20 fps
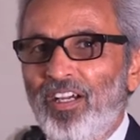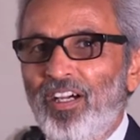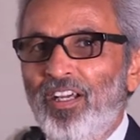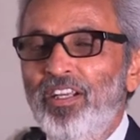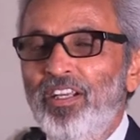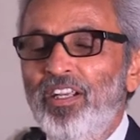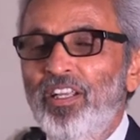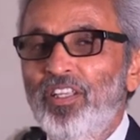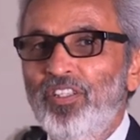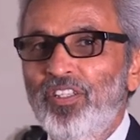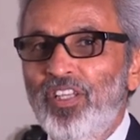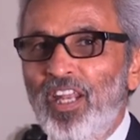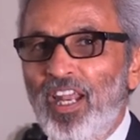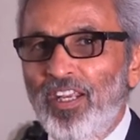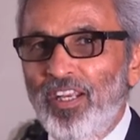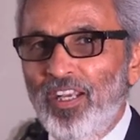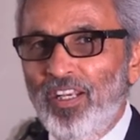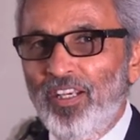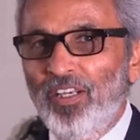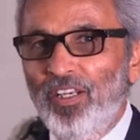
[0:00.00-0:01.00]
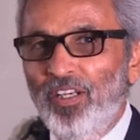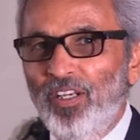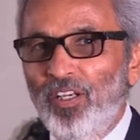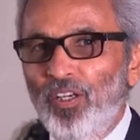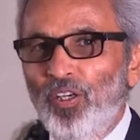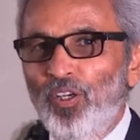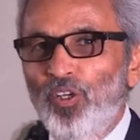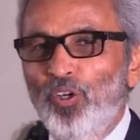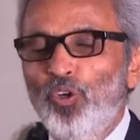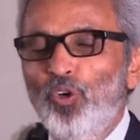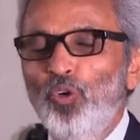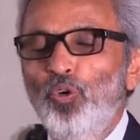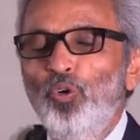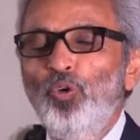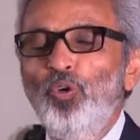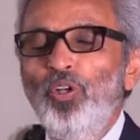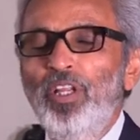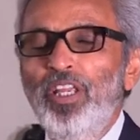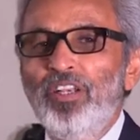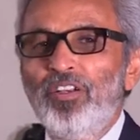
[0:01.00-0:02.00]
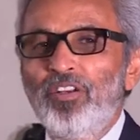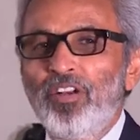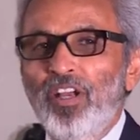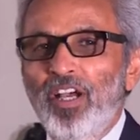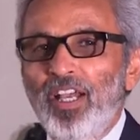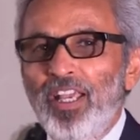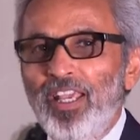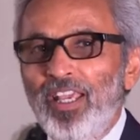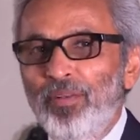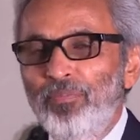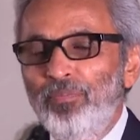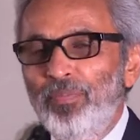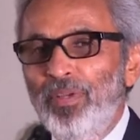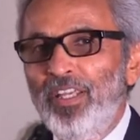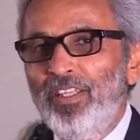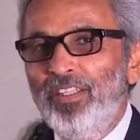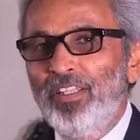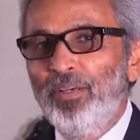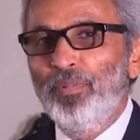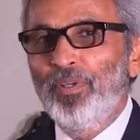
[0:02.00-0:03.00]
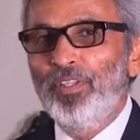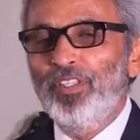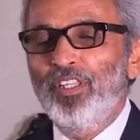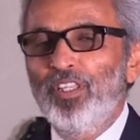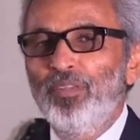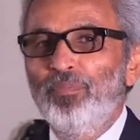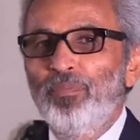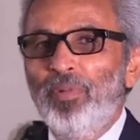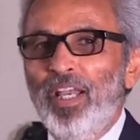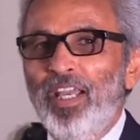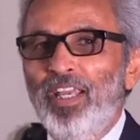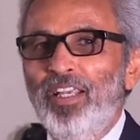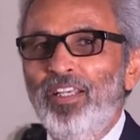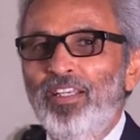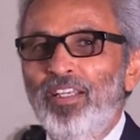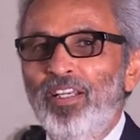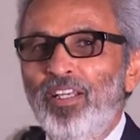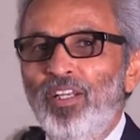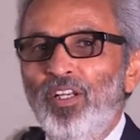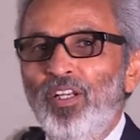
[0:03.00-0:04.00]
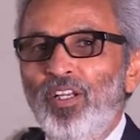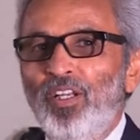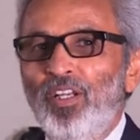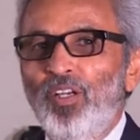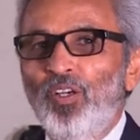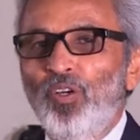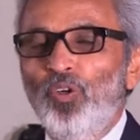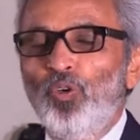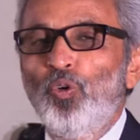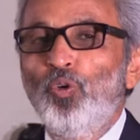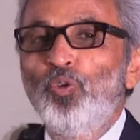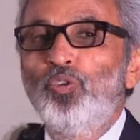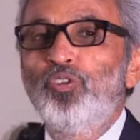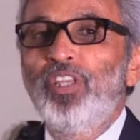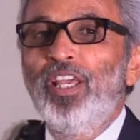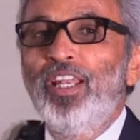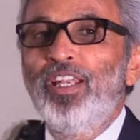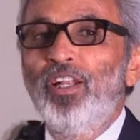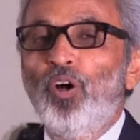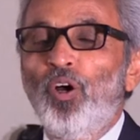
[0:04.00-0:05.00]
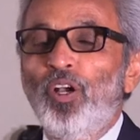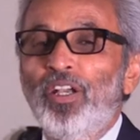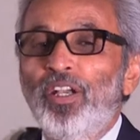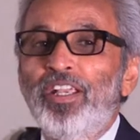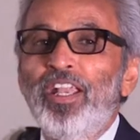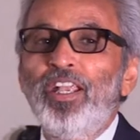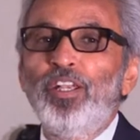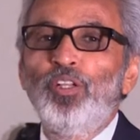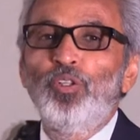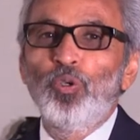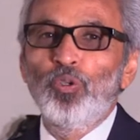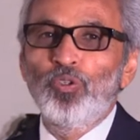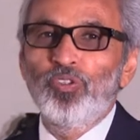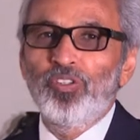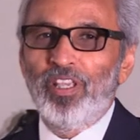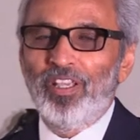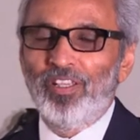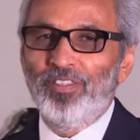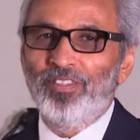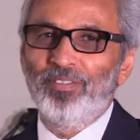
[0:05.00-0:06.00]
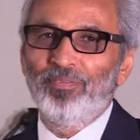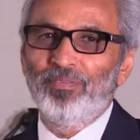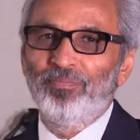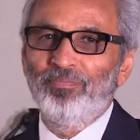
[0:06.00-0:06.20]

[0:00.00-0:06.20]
Understand it. Truly try and be in the person's mind who said or did those things.